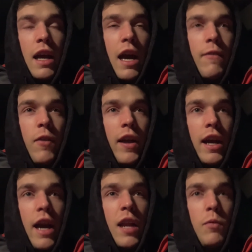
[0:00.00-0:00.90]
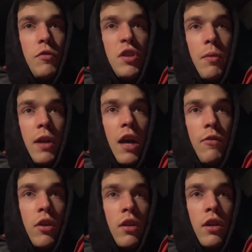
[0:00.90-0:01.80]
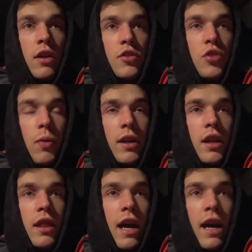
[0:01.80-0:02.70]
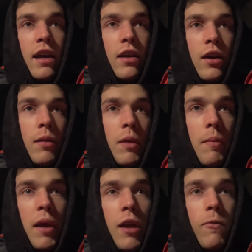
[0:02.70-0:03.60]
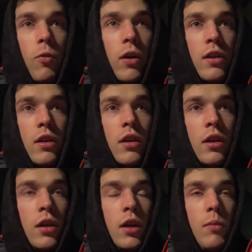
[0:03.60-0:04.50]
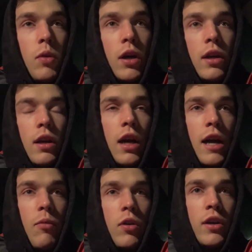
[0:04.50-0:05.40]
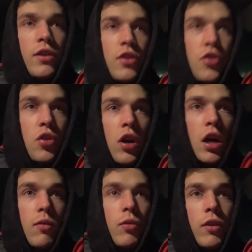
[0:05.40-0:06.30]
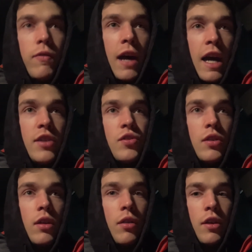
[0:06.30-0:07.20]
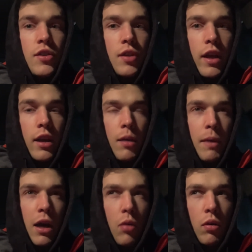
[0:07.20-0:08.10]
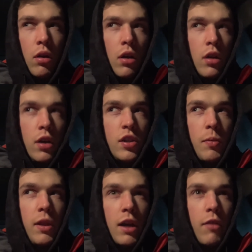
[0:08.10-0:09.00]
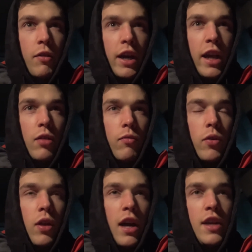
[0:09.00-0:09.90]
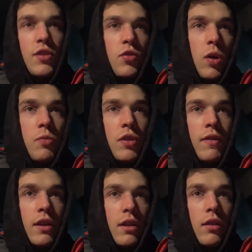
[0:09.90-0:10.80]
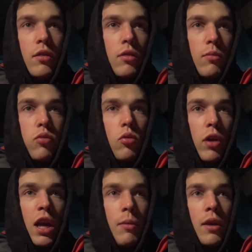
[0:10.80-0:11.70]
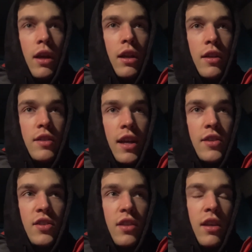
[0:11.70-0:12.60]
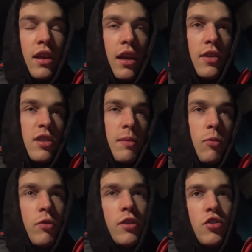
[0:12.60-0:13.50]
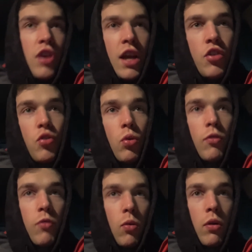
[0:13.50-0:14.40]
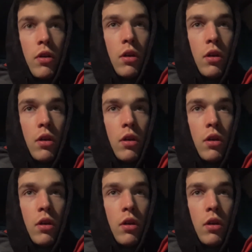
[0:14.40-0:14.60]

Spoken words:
felt like I had to move something heavy, and so I did that, and I'm paying for it. But I wanted to just talk really fast and about something that I've kind of realized in terms of programming and intensity, and something I'm going to change going forward.